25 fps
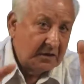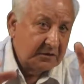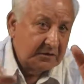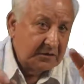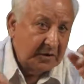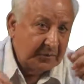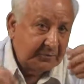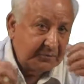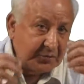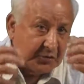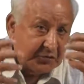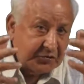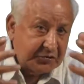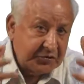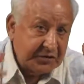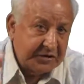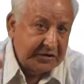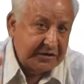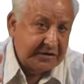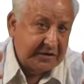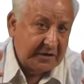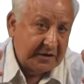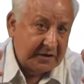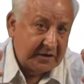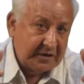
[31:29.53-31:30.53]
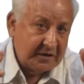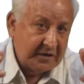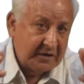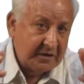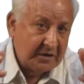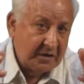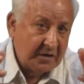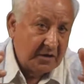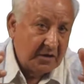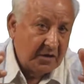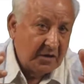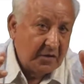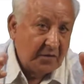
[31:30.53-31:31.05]
the procedure
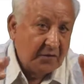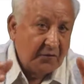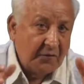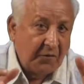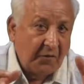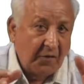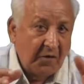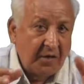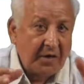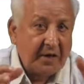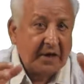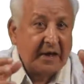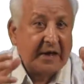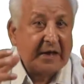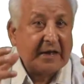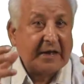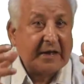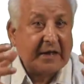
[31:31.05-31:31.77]
for